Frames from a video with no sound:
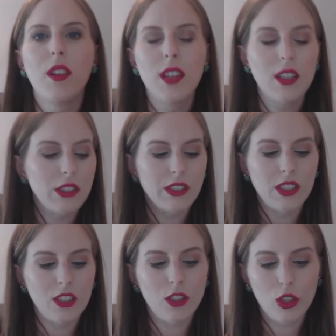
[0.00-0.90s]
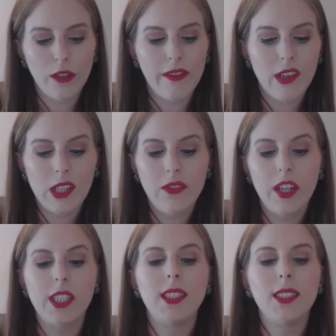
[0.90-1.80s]
the little sister, or very,
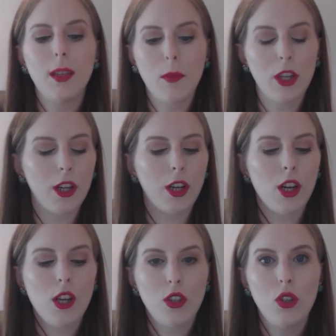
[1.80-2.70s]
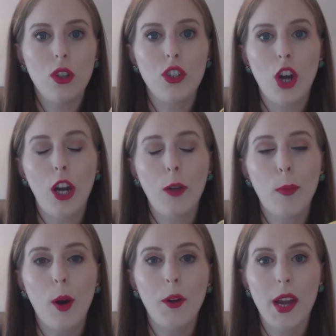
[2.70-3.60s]
very similar to the
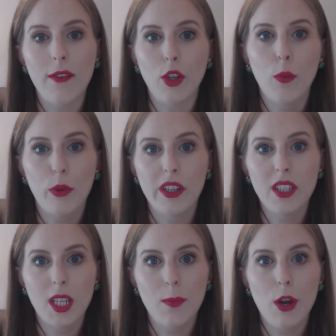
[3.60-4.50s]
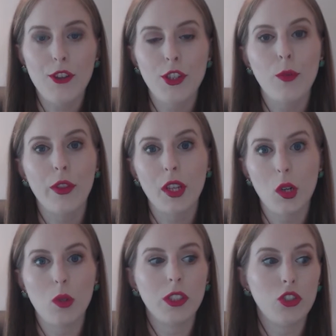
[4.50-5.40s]
Tarte Park Avenue Princess Bronzer with the
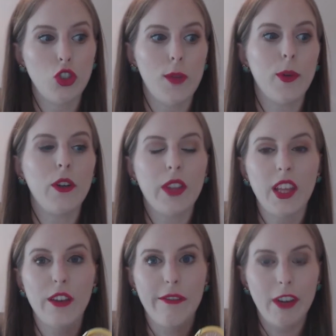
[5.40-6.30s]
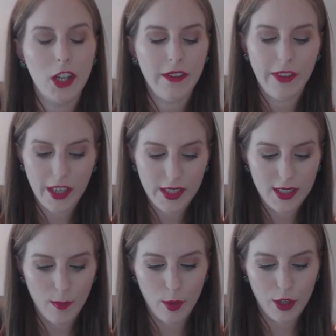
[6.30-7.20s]
golden shimmer. They look very, very
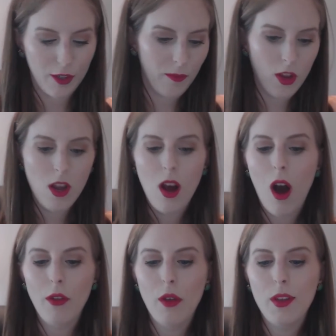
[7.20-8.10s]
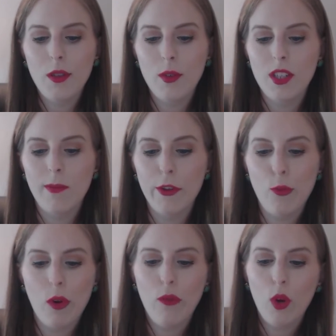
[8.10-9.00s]
similar, although this one is
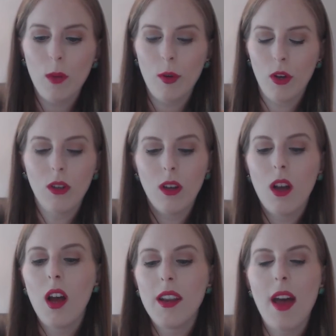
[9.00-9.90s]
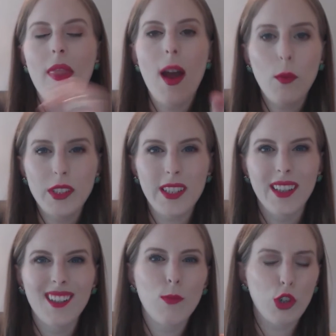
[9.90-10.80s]
much more affordable. Now that one's a
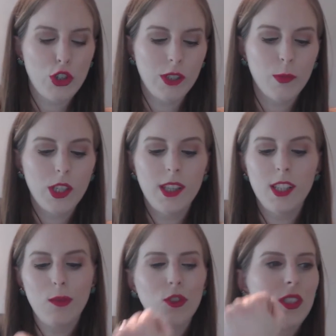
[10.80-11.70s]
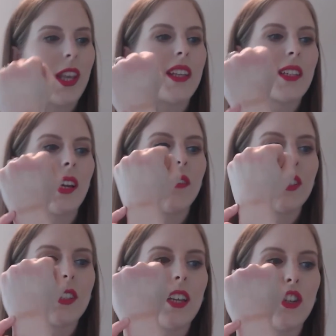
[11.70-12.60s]
little more shimmery. This one just has kind of
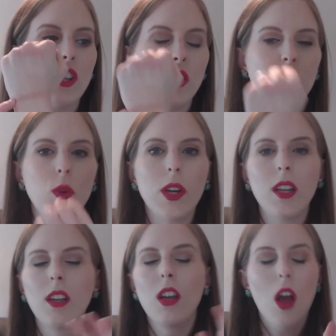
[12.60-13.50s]
a slight sheen to it,